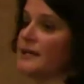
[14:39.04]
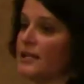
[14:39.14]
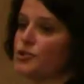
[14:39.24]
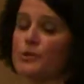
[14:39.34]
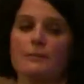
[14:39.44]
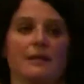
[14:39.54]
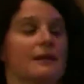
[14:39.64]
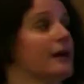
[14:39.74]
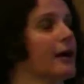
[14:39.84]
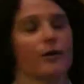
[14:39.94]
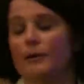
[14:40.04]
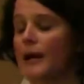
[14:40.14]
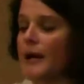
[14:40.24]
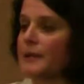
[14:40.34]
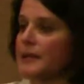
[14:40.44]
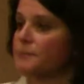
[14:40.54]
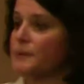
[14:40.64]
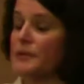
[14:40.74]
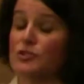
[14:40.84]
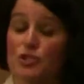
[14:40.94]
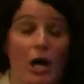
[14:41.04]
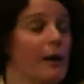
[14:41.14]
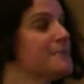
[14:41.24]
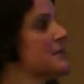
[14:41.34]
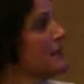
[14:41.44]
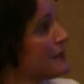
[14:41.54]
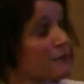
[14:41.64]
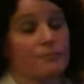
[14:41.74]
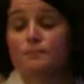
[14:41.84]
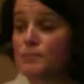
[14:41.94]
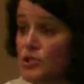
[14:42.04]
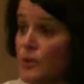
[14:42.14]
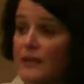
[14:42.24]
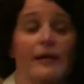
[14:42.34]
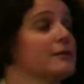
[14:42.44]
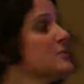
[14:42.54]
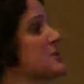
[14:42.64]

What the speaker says: get treatment, or get jobs doing those